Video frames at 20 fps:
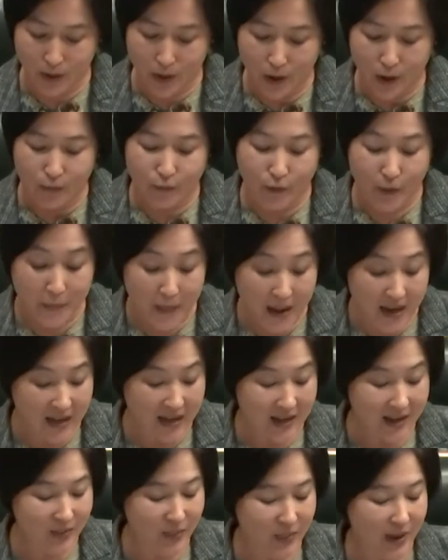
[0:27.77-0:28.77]
For
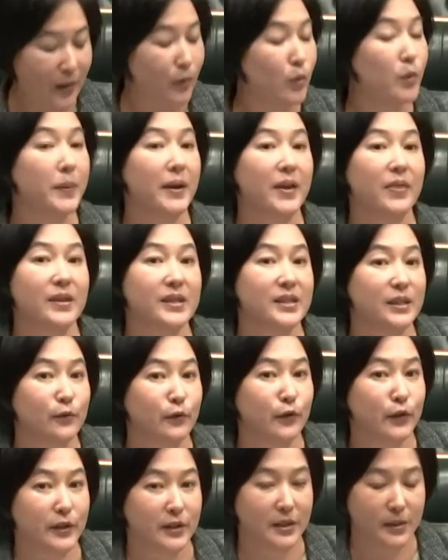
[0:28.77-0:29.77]
many, they will be the
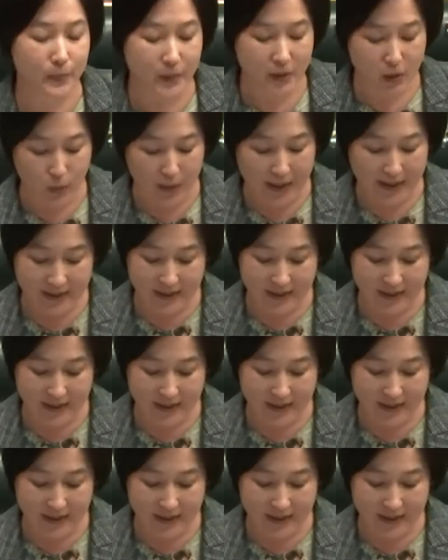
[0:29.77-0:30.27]
difference between